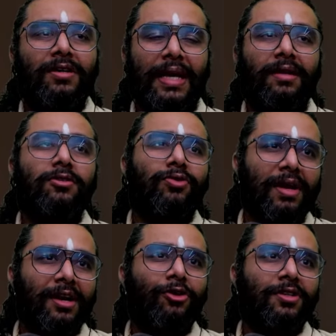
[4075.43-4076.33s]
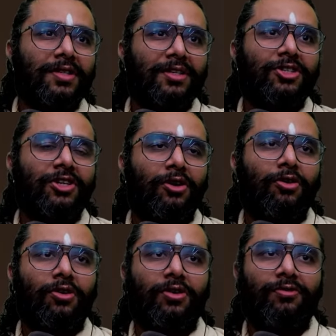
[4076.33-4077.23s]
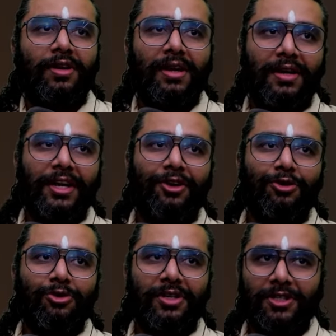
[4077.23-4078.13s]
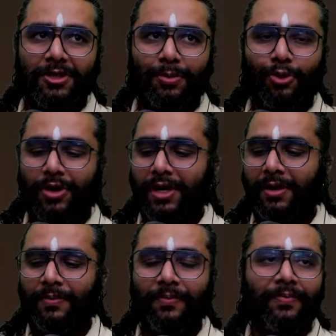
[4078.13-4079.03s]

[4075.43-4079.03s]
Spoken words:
Again, swara.thesanskritchannel.org will take you to this portal.